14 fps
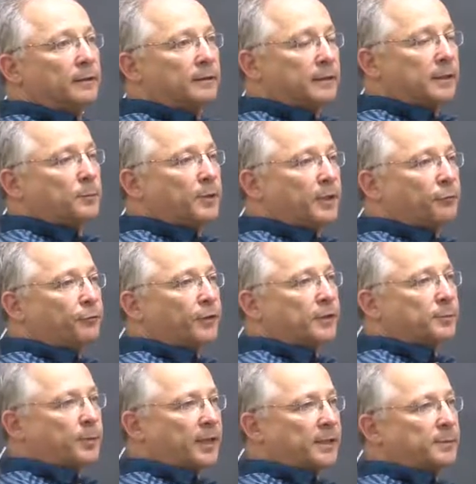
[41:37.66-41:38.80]
This will be the
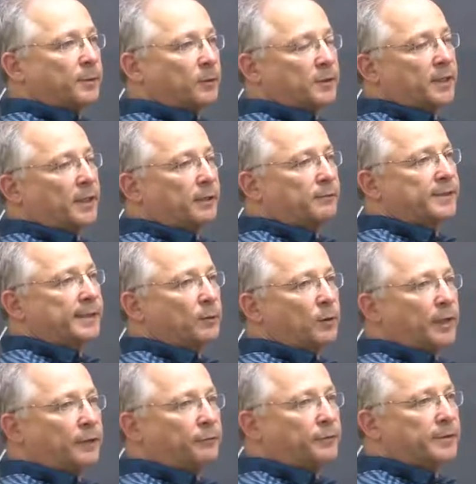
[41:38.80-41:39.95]
first place because I'll have 0
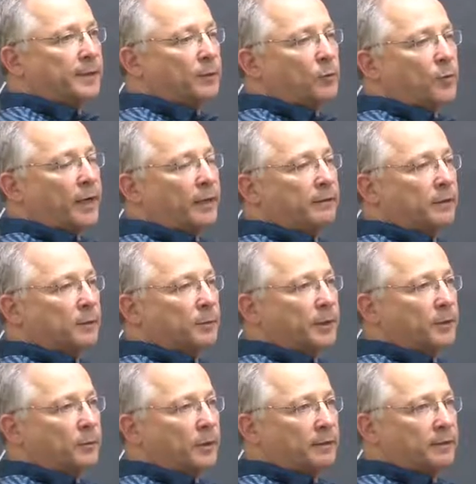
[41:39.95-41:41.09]
left, 0 right, it'll be
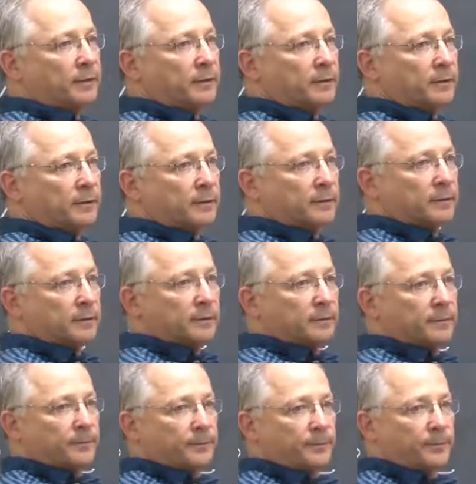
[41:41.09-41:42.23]
equality.
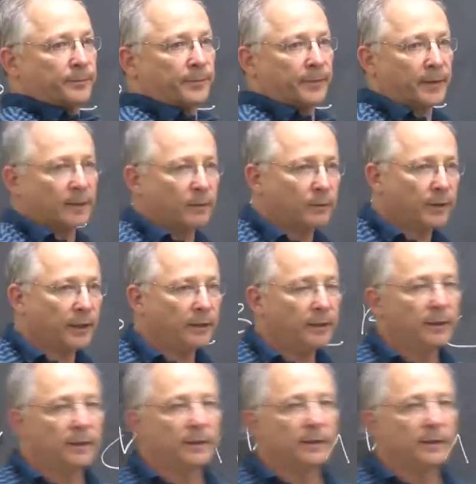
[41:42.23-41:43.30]
Okay?